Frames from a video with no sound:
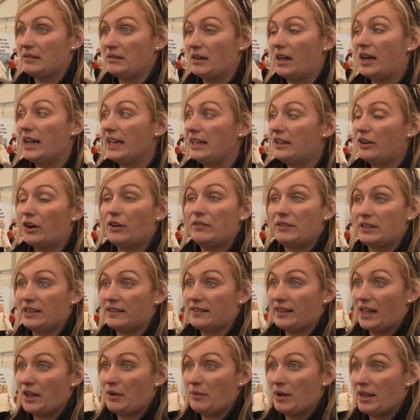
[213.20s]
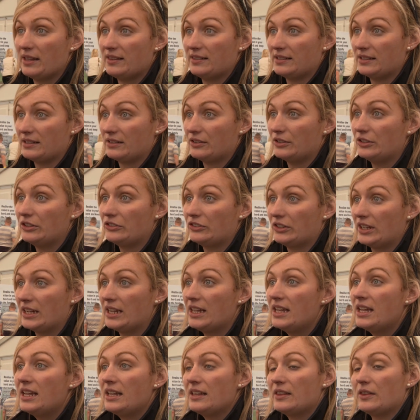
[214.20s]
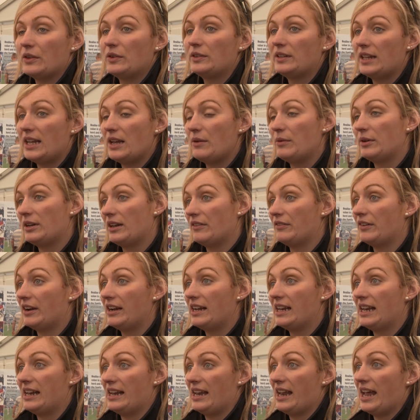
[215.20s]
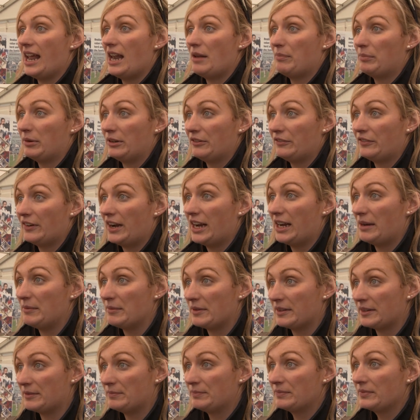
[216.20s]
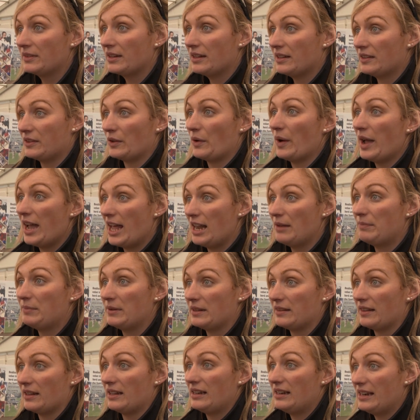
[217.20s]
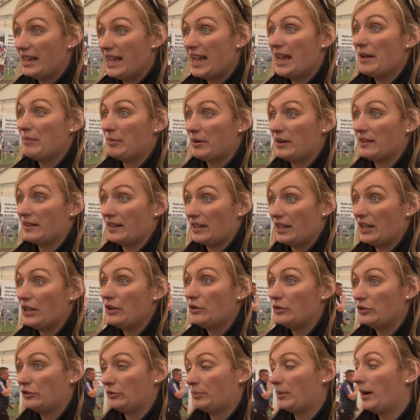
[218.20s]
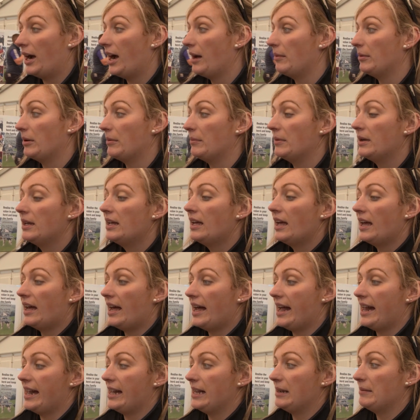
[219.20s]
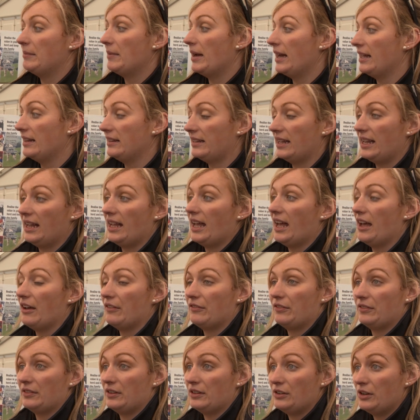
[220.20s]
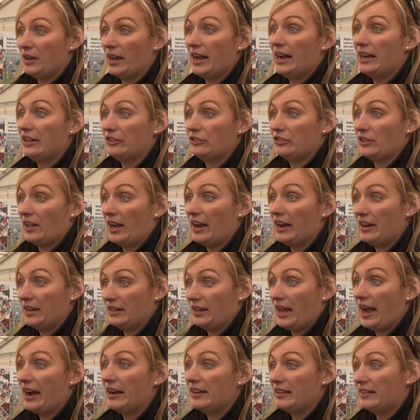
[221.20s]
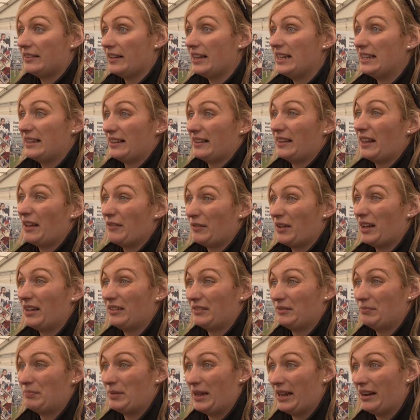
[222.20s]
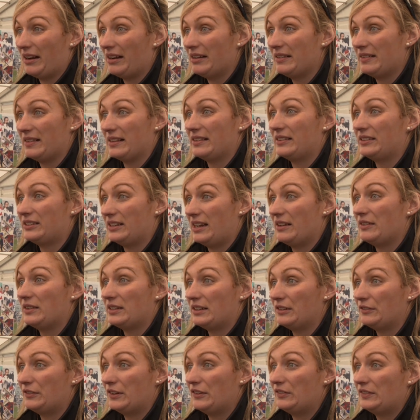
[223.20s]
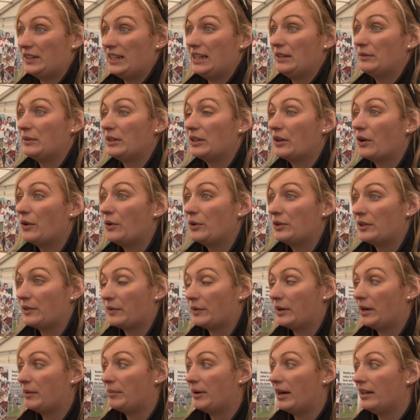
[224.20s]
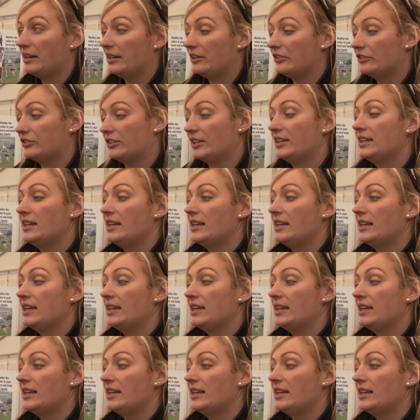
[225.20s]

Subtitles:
I cover the southwest of the country, so they would have very little help on farms. So labour is a huge problem, and they have large herd sizes have got bigger since 2015 when the quotas were abolished.